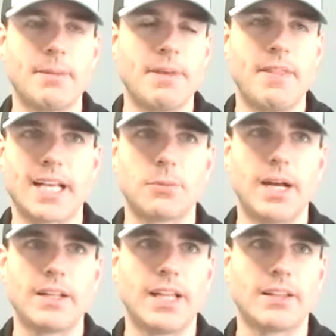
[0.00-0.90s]
I mean, yeah. That's
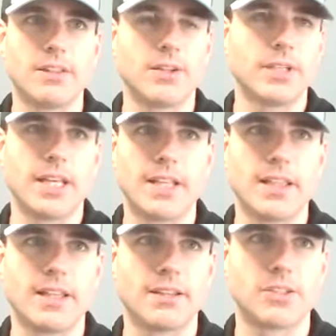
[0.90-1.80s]
why, like, literally
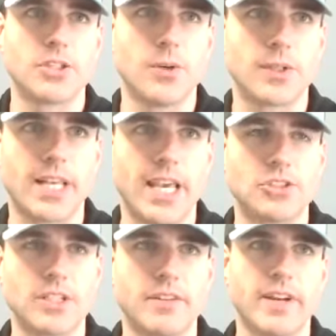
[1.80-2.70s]
the show is
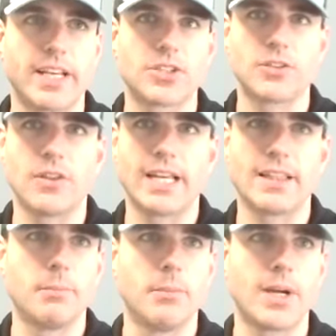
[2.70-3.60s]
Agent Investor. Like
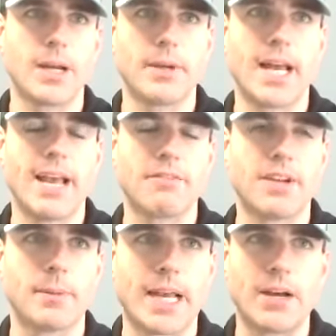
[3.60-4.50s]
the book I have
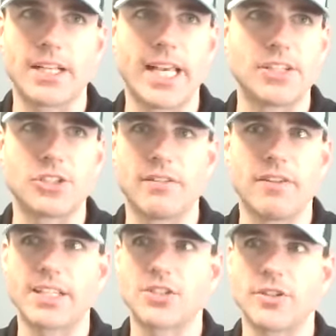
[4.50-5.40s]
coming out is Agent
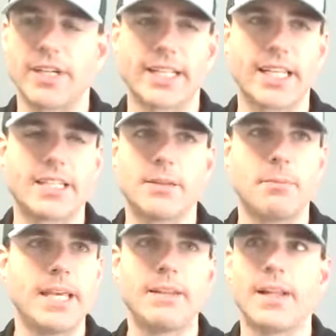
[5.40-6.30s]
Investor. And it's like, to
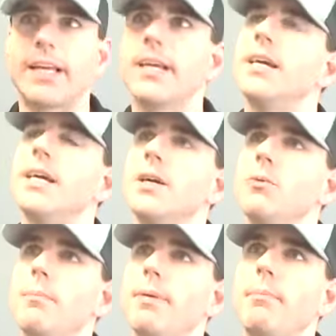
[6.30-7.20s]
me, like,
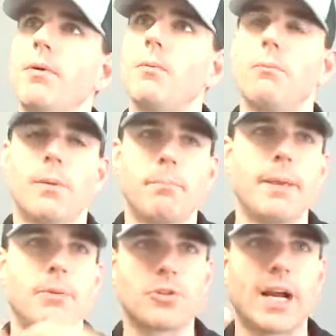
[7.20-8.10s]
when
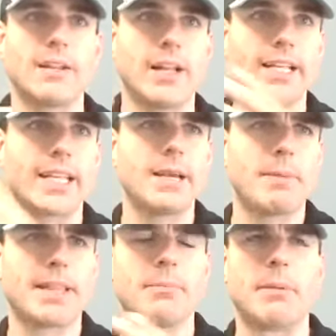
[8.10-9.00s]
people try to like
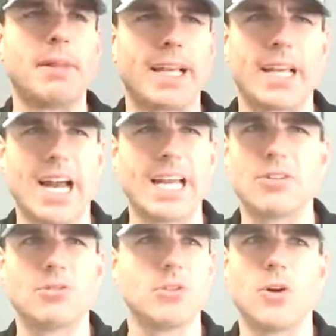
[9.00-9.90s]
segment them, I'm like, I
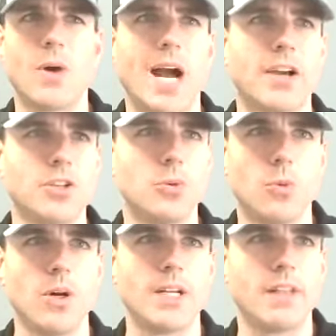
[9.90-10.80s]
don't know how you
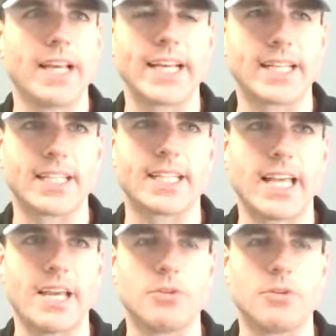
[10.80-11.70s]
would. Like, it's the
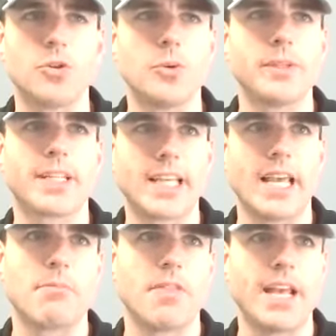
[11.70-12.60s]
same, you're doing the
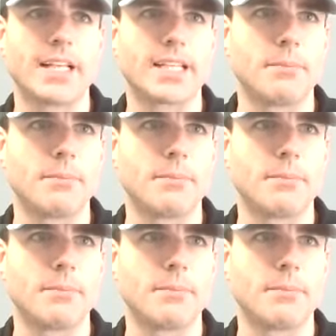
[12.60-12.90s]
same things.